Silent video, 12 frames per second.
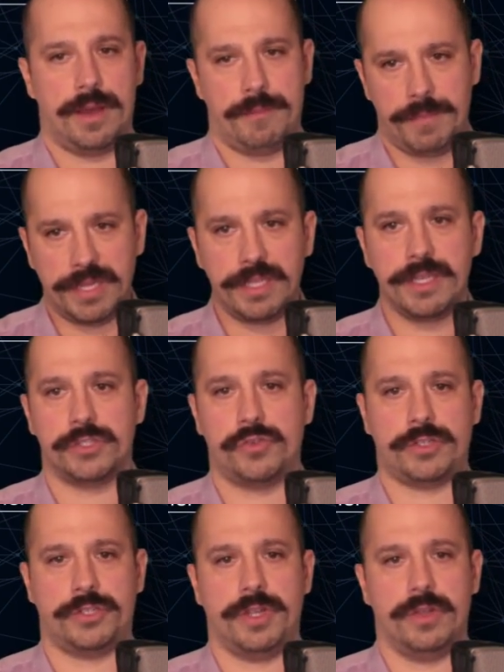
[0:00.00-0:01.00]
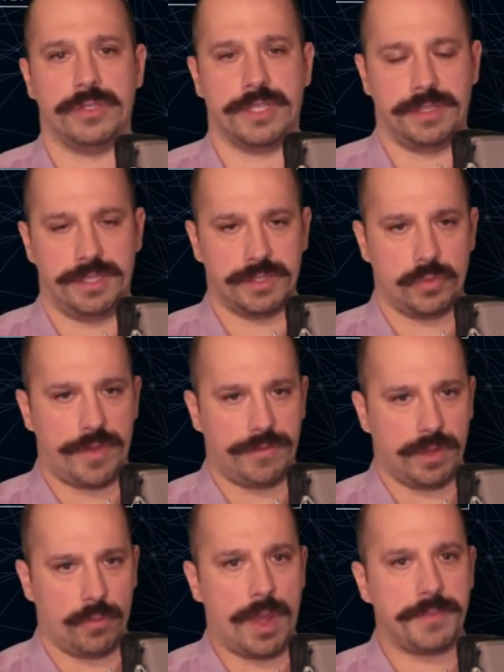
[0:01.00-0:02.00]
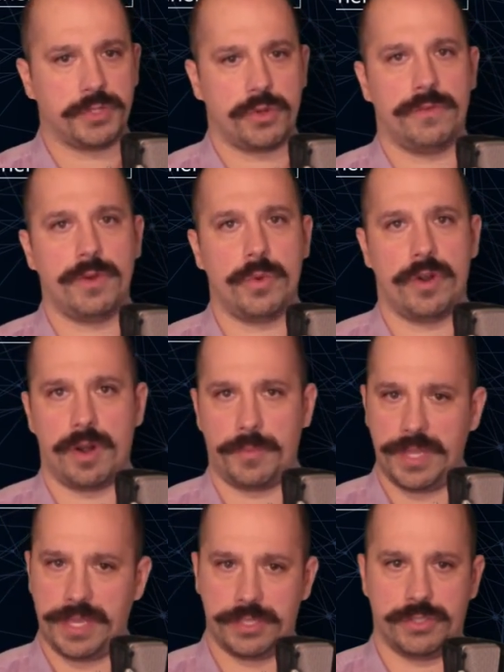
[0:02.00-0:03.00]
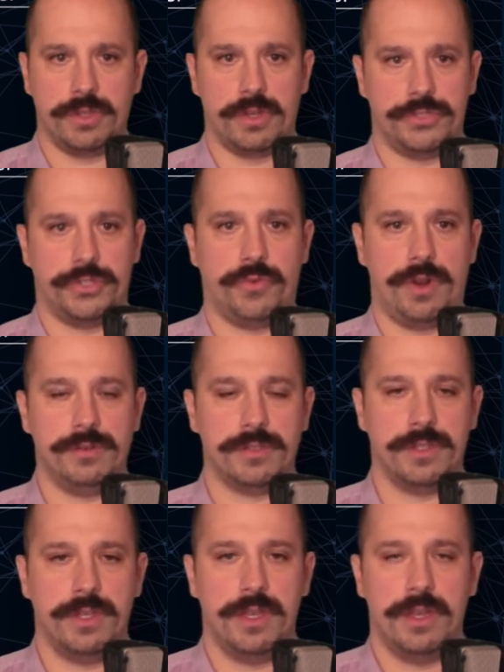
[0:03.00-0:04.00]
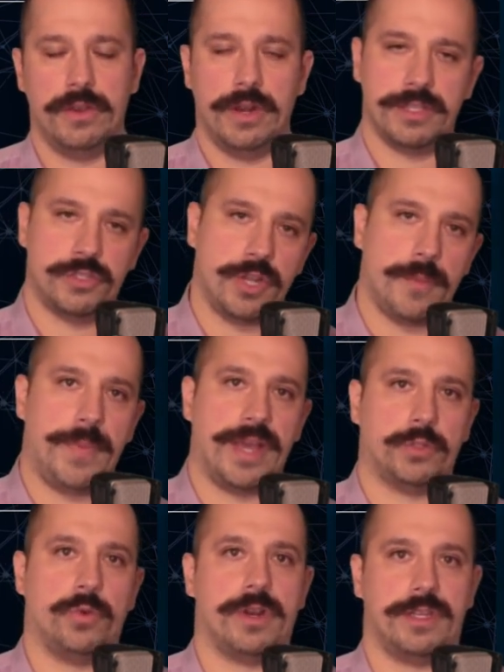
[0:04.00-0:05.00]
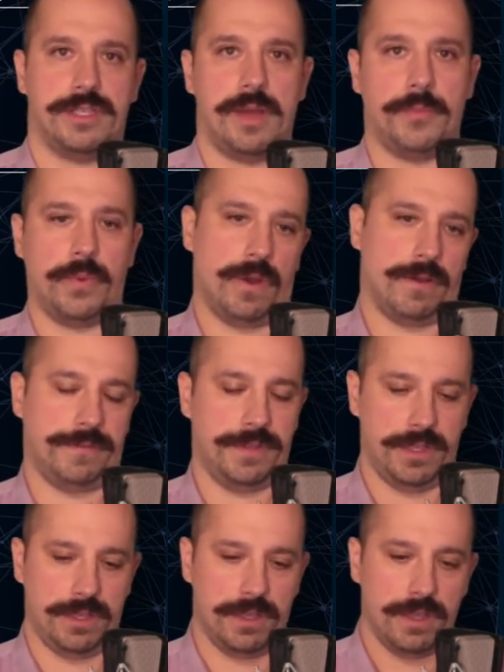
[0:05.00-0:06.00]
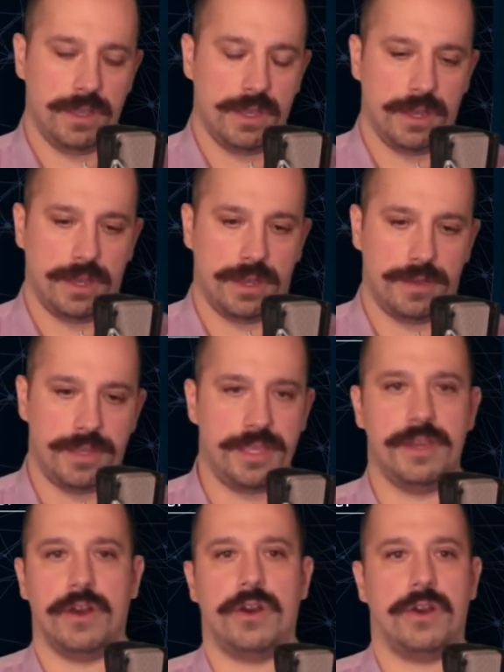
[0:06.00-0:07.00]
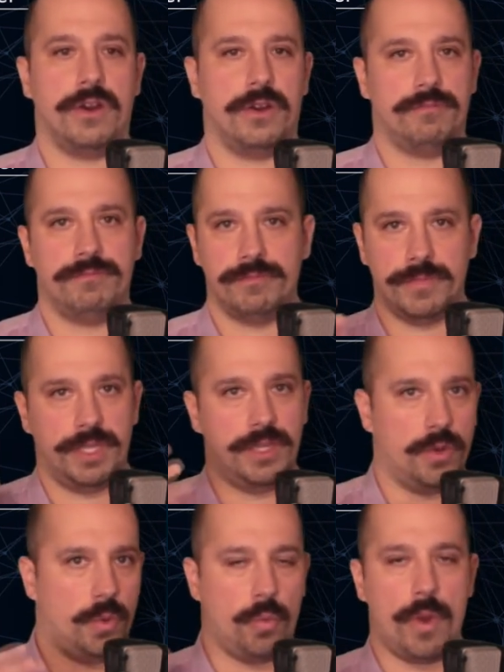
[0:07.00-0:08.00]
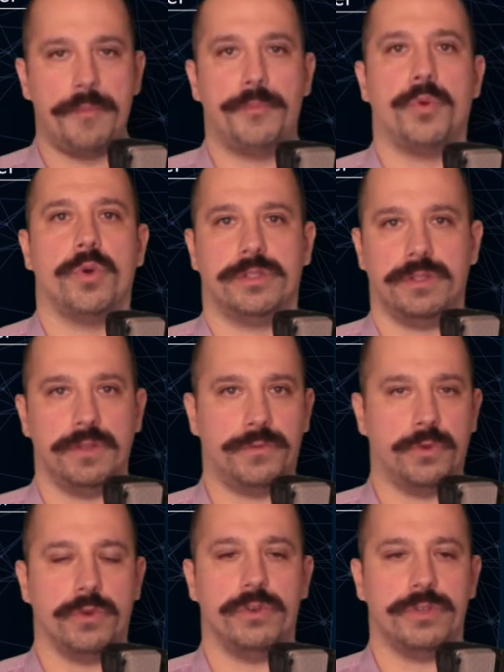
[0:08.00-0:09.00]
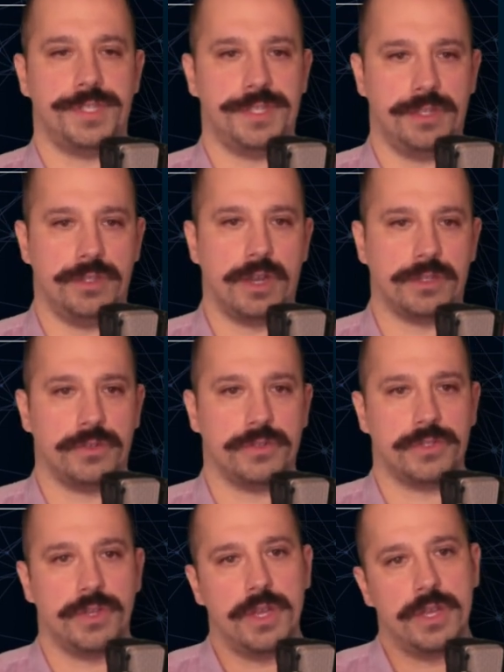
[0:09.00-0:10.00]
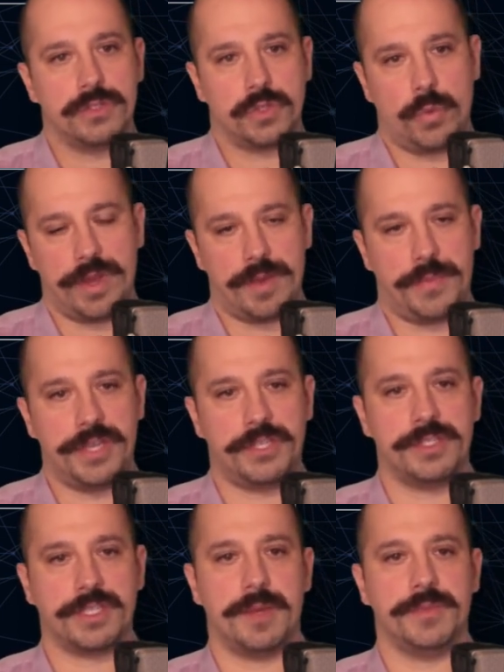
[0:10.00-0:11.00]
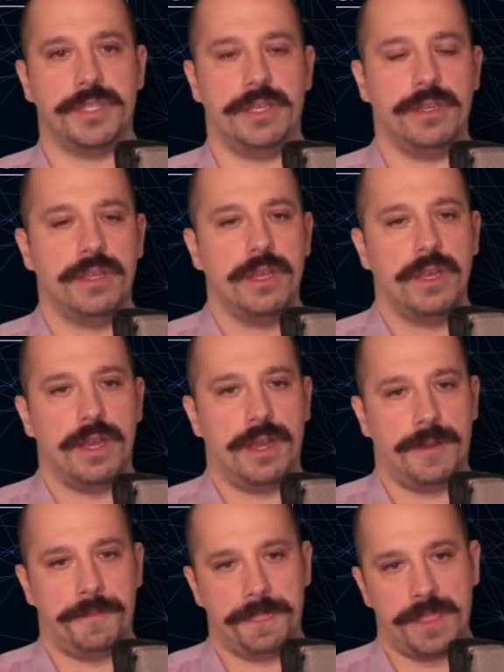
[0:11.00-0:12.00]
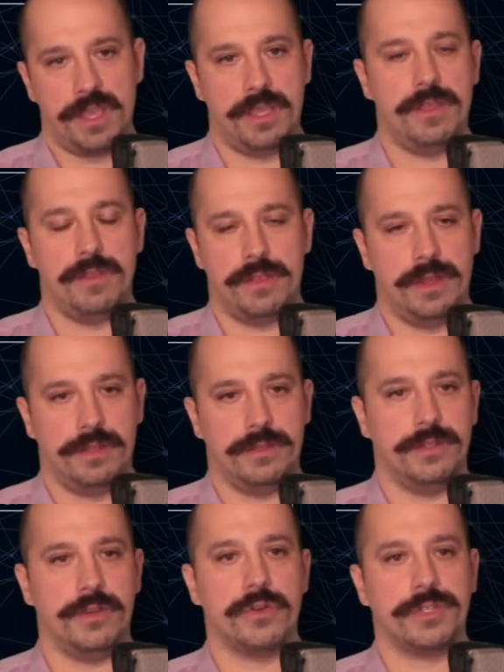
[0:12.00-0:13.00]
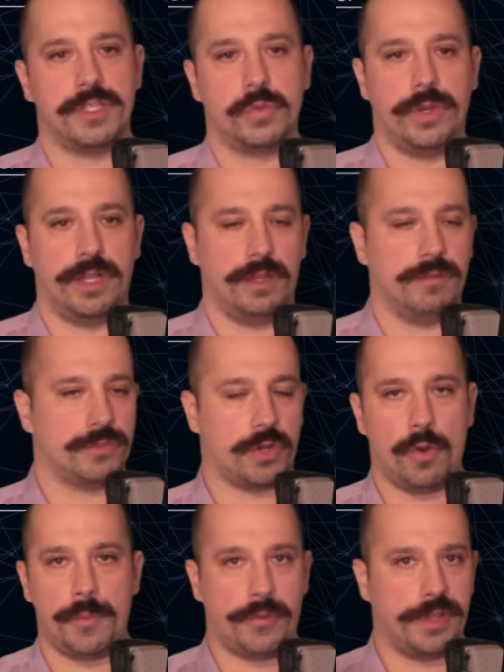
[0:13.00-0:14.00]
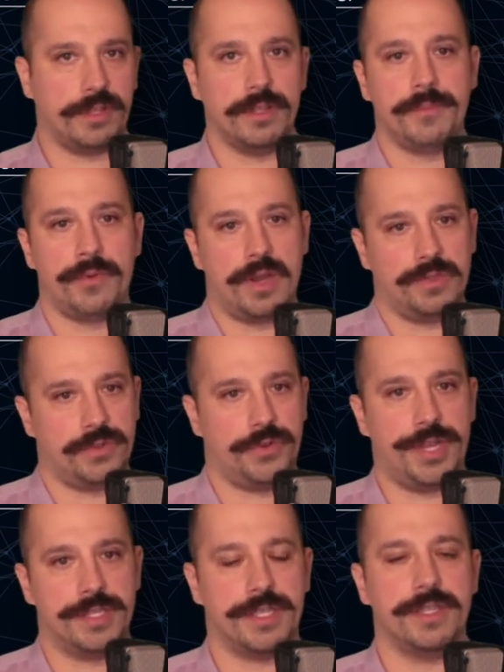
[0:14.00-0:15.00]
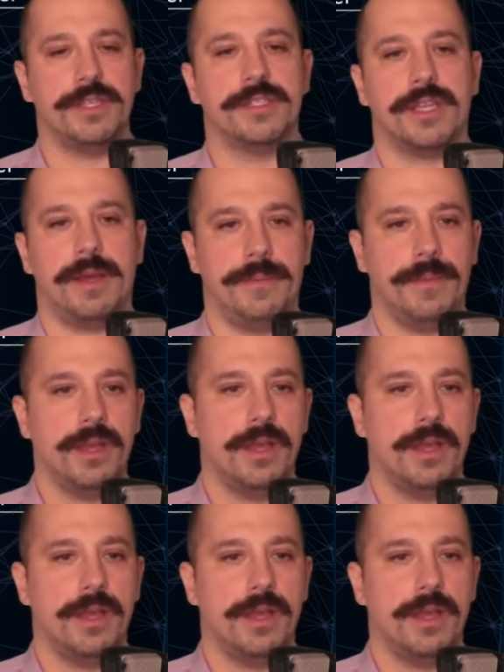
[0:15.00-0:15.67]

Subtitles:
building a structure that looks like this. We're having a web server where our application logic runs. Let's jump back to our example of the ER web portal for nurses and doctors. So when a patient comes in, the nurses will sort of operate in the browser and send in some